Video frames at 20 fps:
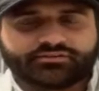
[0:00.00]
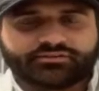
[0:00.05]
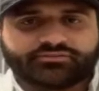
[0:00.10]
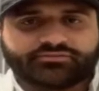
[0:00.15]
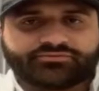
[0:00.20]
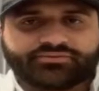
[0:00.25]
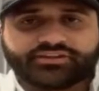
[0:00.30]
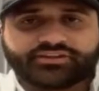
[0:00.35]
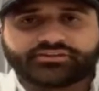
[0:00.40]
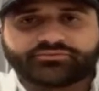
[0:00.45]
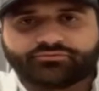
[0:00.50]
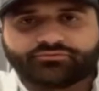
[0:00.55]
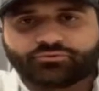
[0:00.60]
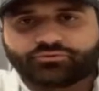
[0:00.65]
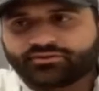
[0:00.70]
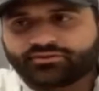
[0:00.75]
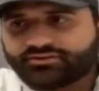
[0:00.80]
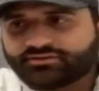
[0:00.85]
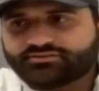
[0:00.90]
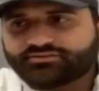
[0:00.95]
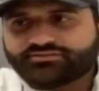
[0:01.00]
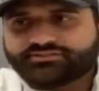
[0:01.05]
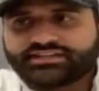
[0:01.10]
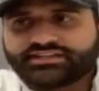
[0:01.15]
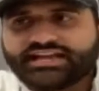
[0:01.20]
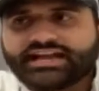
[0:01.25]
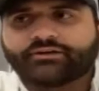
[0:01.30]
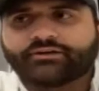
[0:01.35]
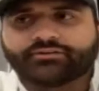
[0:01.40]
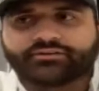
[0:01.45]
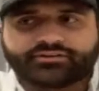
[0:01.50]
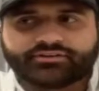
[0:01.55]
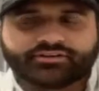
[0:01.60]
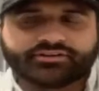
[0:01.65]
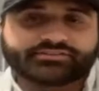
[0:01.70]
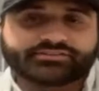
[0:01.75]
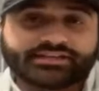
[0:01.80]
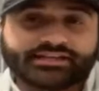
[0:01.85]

feeling for it and see how it does